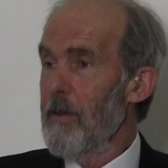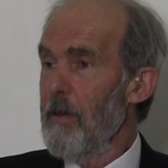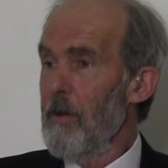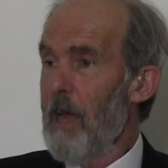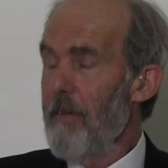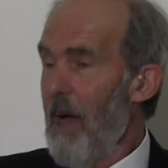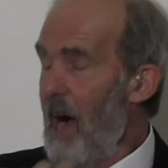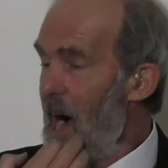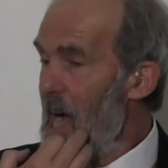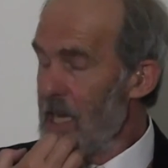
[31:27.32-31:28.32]
You'll have
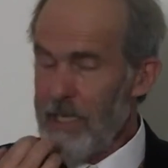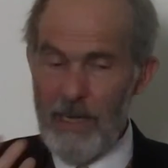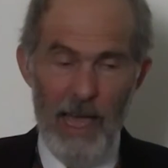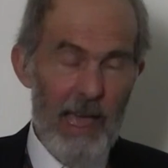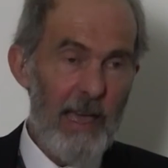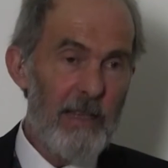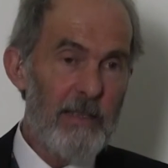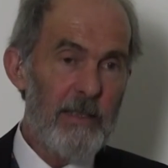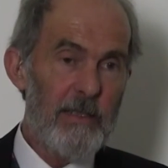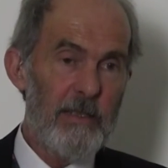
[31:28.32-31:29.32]
eyes and
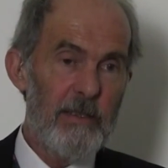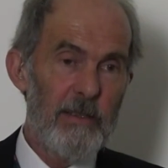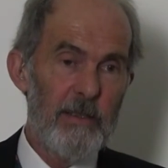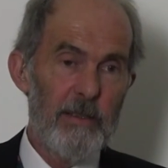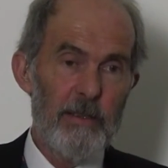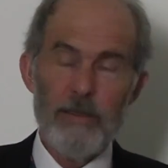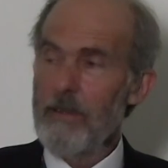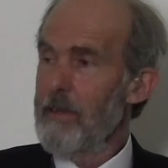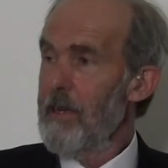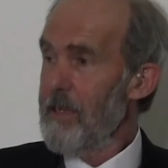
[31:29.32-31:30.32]
hands.
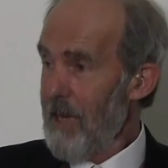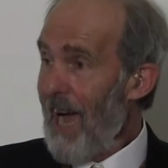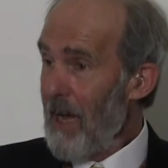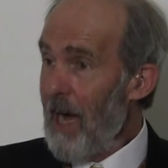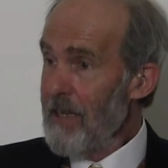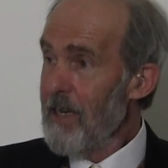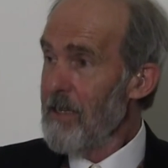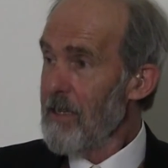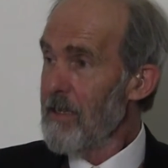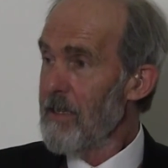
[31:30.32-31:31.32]
It's
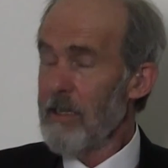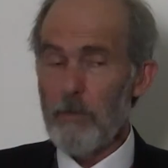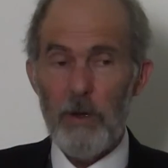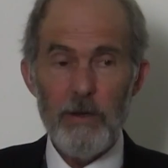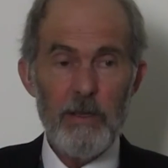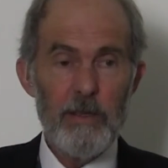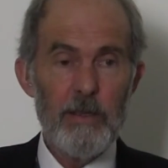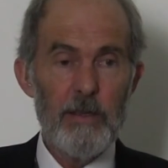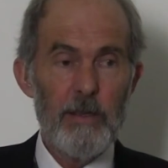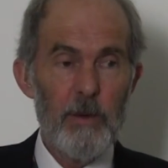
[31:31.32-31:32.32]
identical to this body,
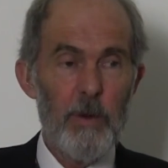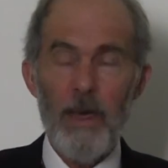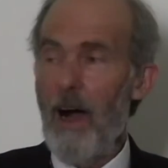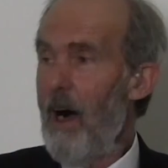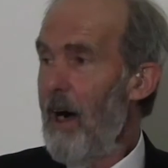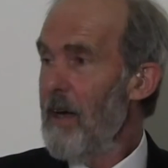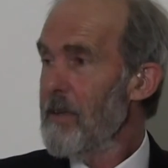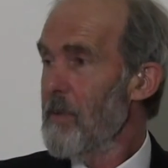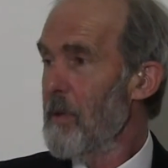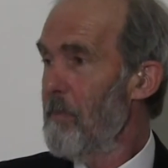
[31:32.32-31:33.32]
with a
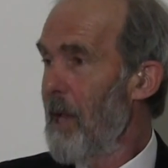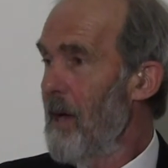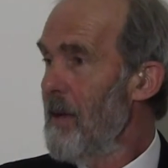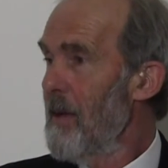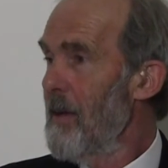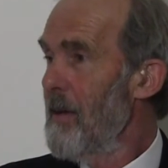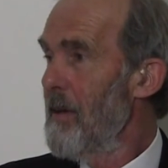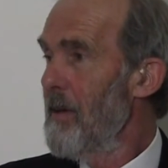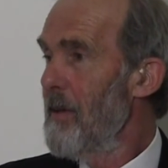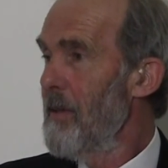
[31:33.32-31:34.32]
heart, with blood.
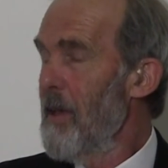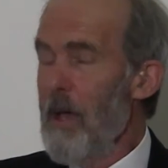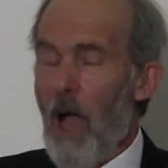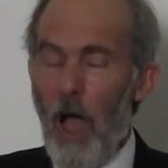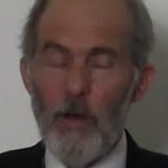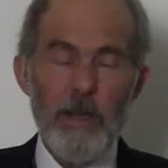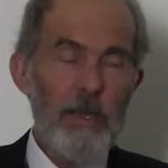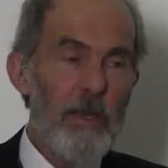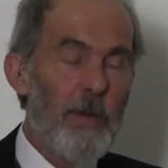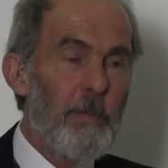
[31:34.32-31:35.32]

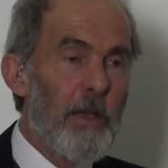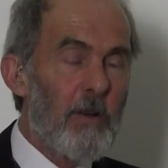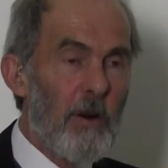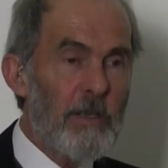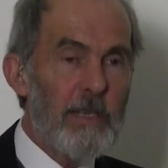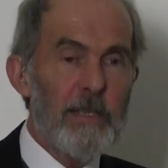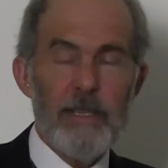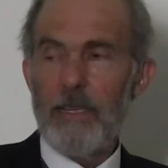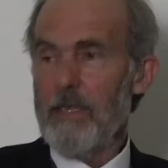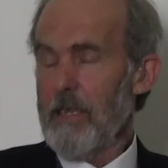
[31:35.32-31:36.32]
Only, according to
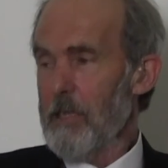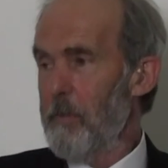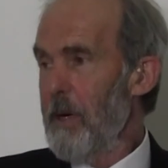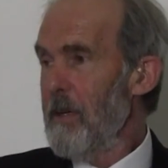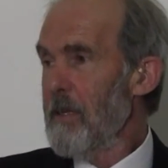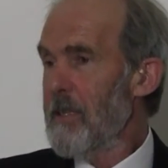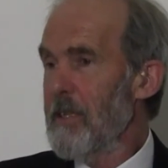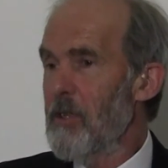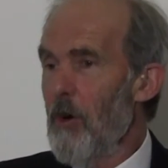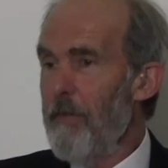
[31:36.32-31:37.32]
these
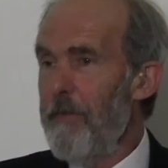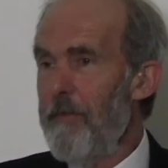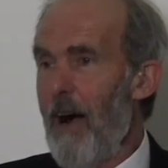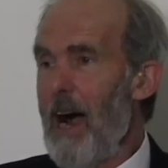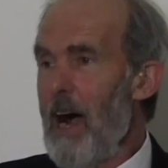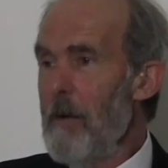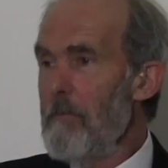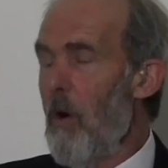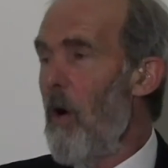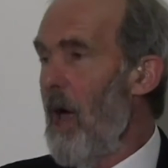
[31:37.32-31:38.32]
experiences, you're far
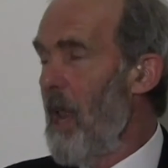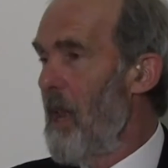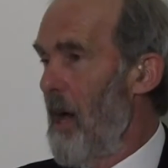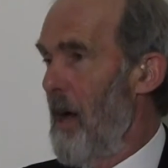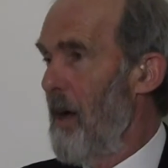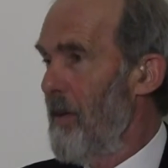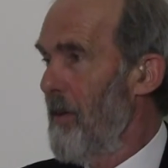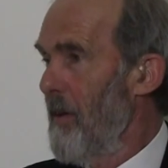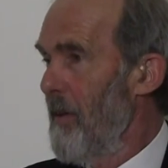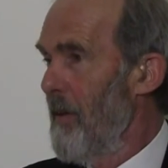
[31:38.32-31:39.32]
more
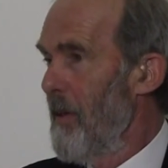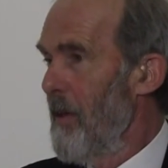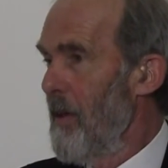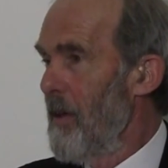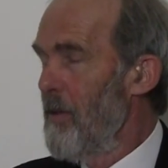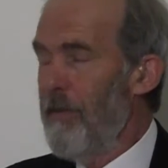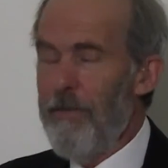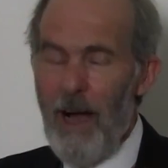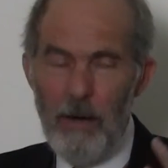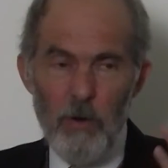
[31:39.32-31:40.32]
alert. You're
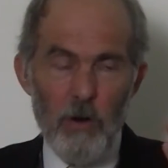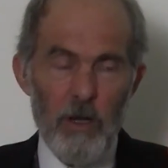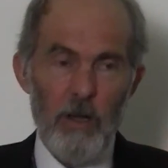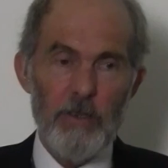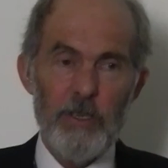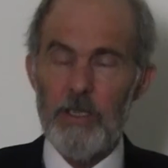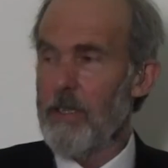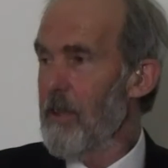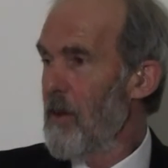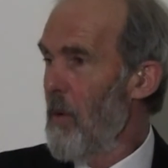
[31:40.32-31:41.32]
far more
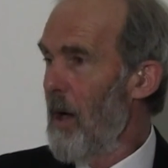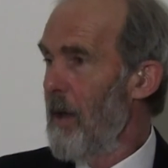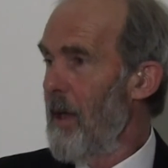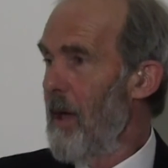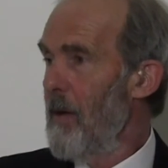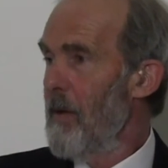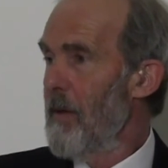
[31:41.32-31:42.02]
conscious than you are now.